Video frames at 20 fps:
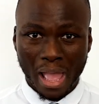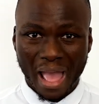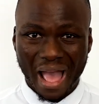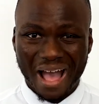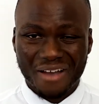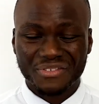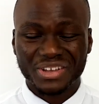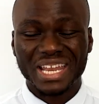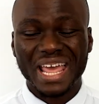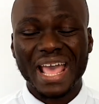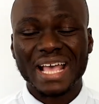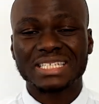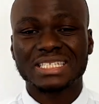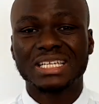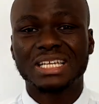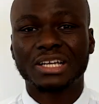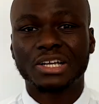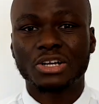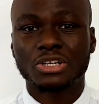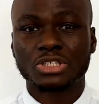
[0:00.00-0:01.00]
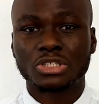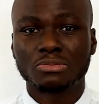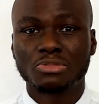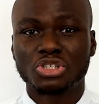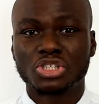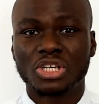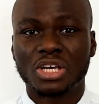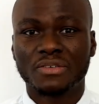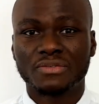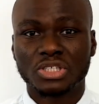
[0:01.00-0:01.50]
Having excellent customer
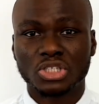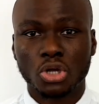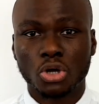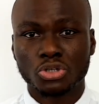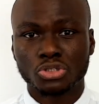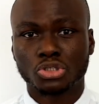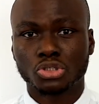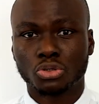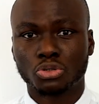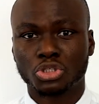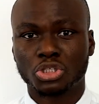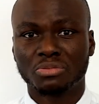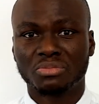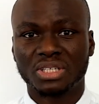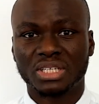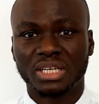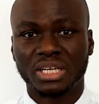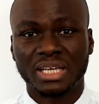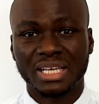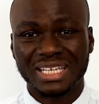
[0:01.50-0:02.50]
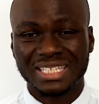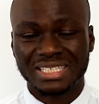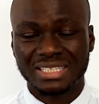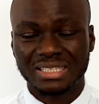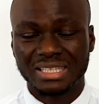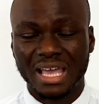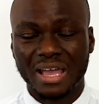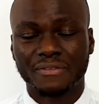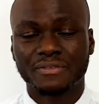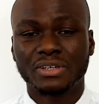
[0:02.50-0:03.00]
service on social media is
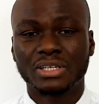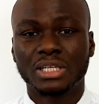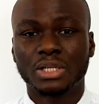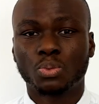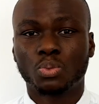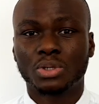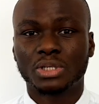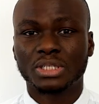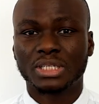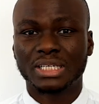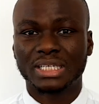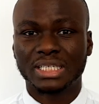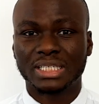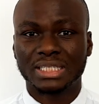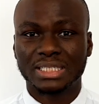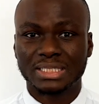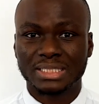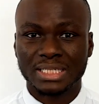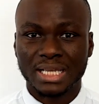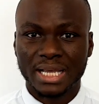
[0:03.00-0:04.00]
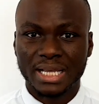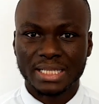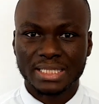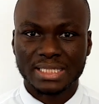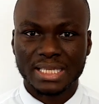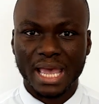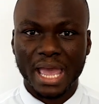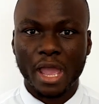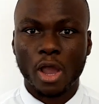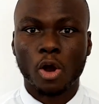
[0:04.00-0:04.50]
definitely one of the keys
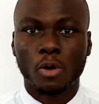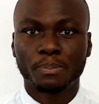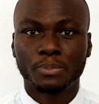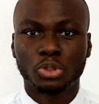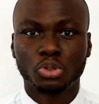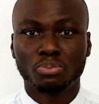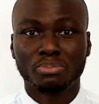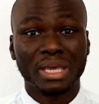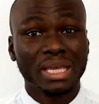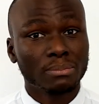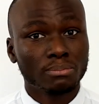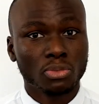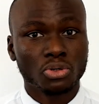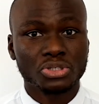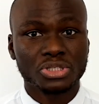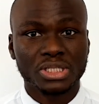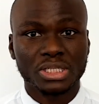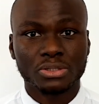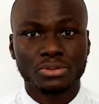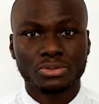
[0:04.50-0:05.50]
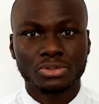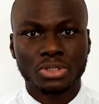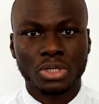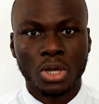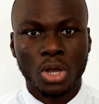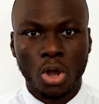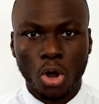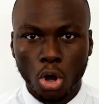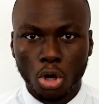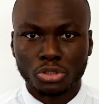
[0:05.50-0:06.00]
to help you make more sales
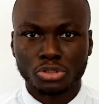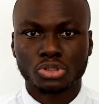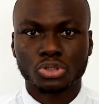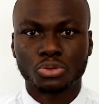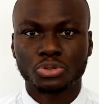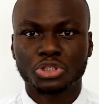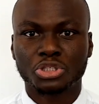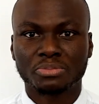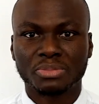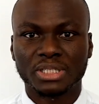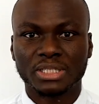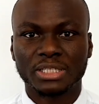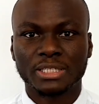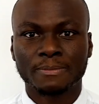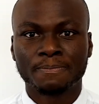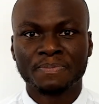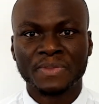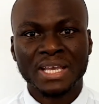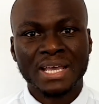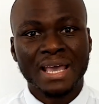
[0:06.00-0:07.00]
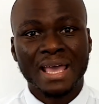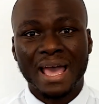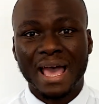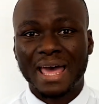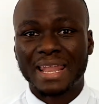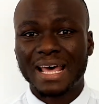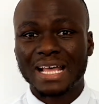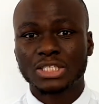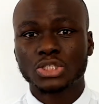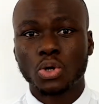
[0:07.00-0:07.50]
on social media.
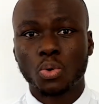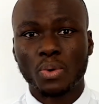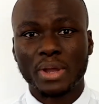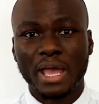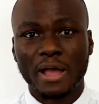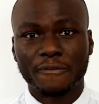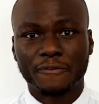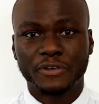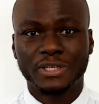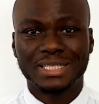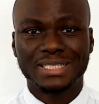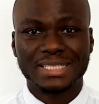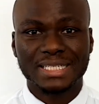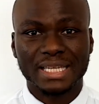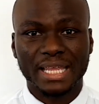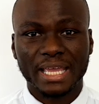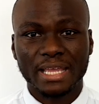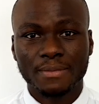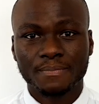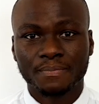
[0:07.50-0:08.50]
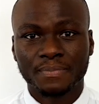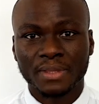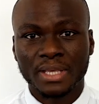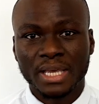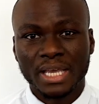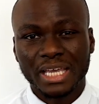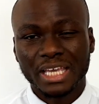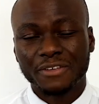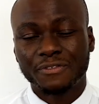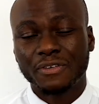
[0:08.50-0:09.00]
And that's all we have for you today.
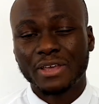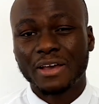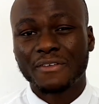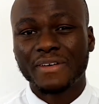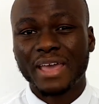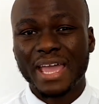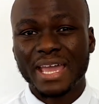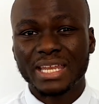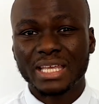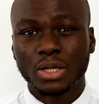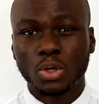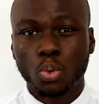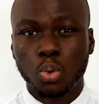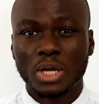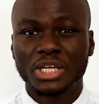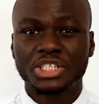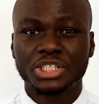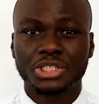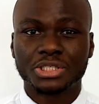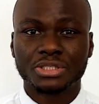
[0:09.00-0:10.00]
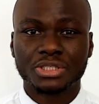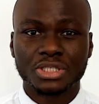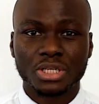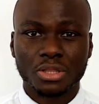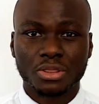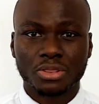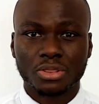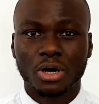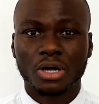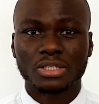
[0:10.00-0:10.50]
If you have any questions,
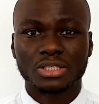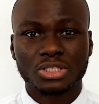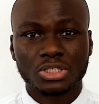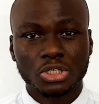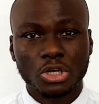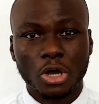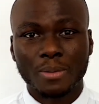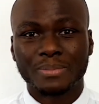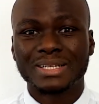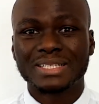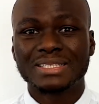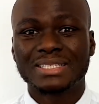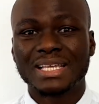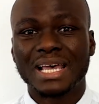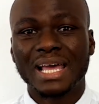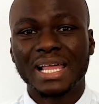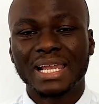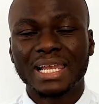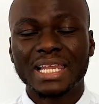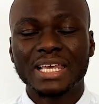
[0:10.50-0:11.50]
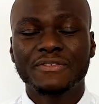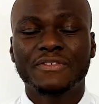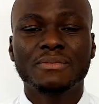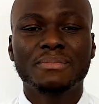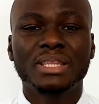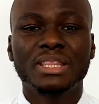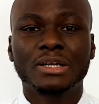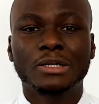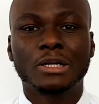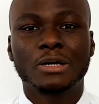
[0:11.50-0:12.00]
thoughts, comments, leave them
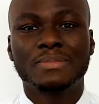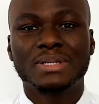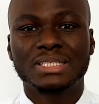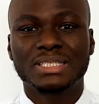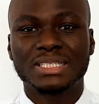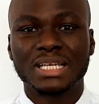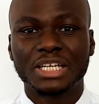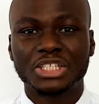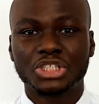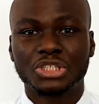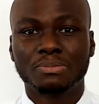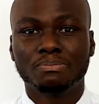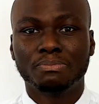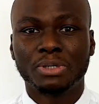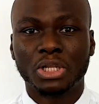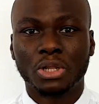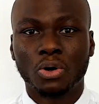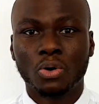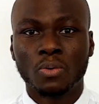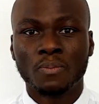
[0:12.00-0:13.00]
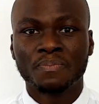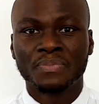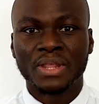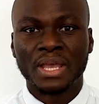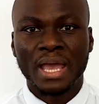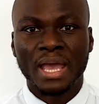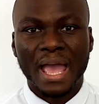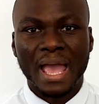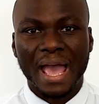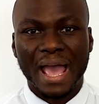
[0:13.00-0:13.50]
in the comment section below.
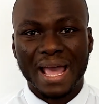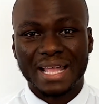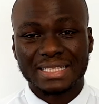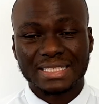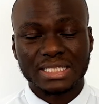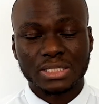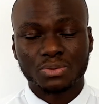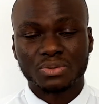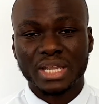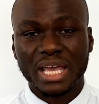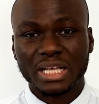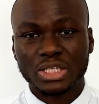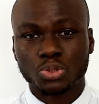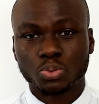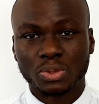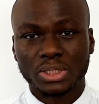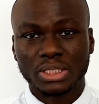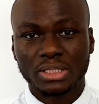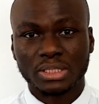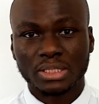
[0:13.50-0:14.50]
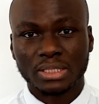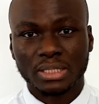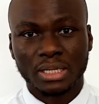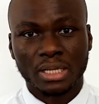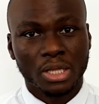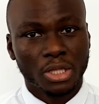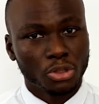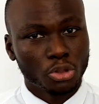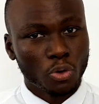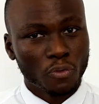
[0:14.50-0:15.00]
Until next week,
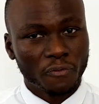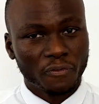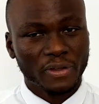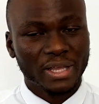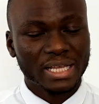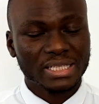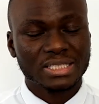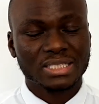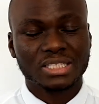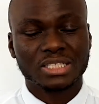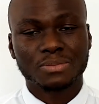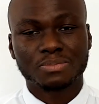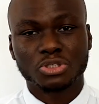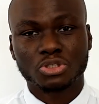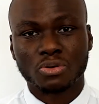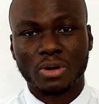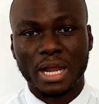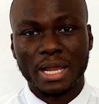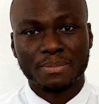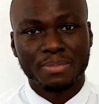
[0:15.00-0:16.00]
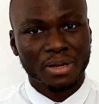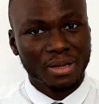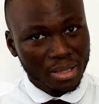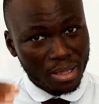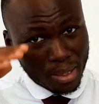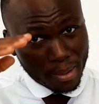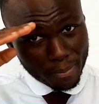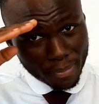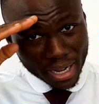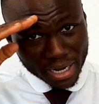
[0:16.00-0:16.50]
don't forget to subscribe.
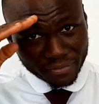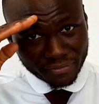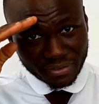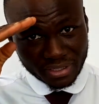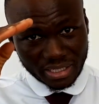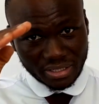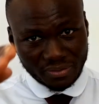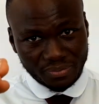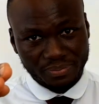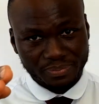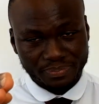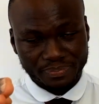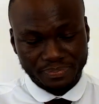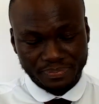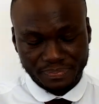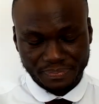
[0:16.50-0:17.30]
Bye for now.